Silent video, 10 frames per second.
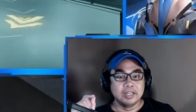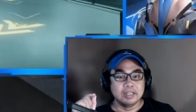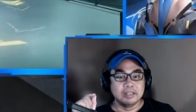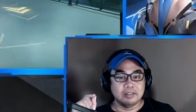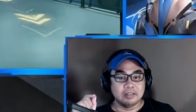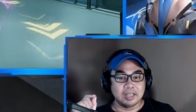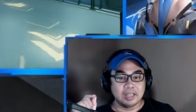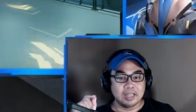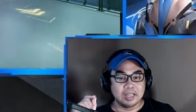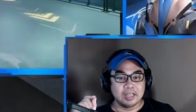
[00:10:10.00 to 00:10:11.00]
the
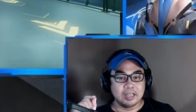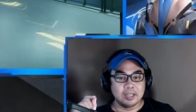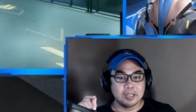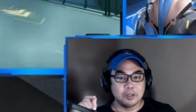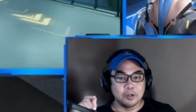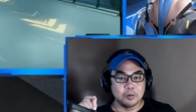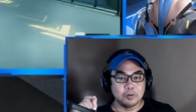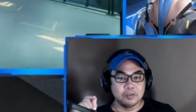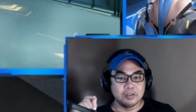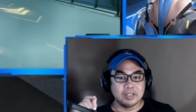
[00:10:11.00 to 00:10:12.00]
you know
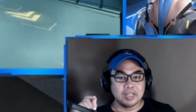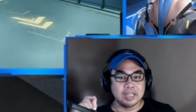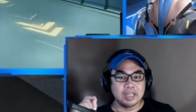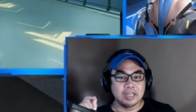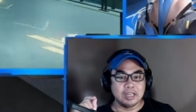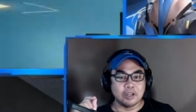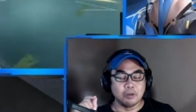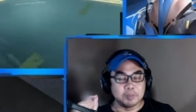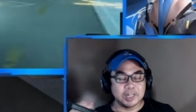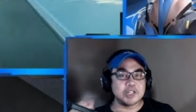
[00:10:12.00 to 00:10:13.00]
the
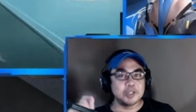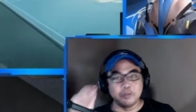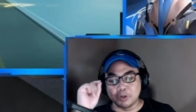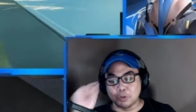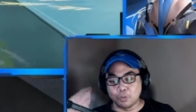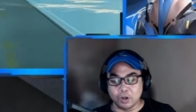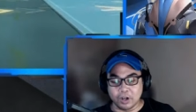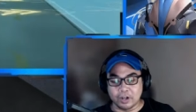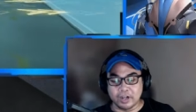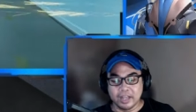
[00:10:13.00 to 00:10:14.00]
completion of their
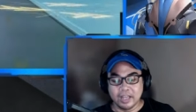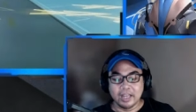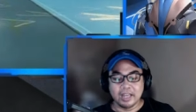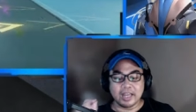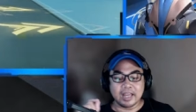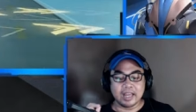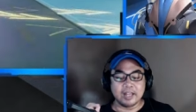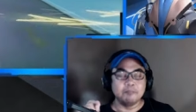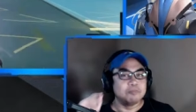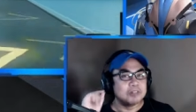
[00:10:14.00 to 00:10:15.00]
word,
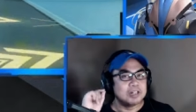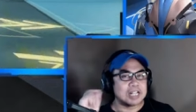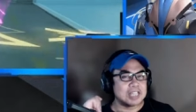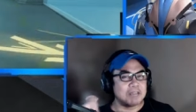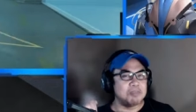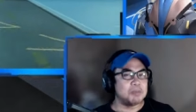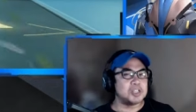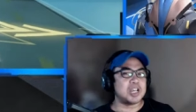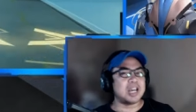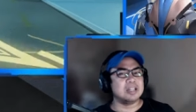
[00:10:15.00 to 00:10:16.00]
and let's give them a
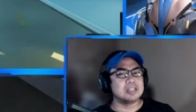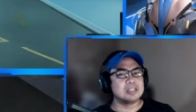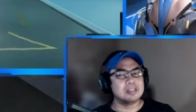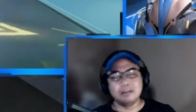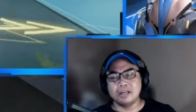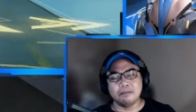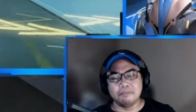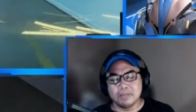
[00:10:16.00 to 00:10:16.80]
chance. Um,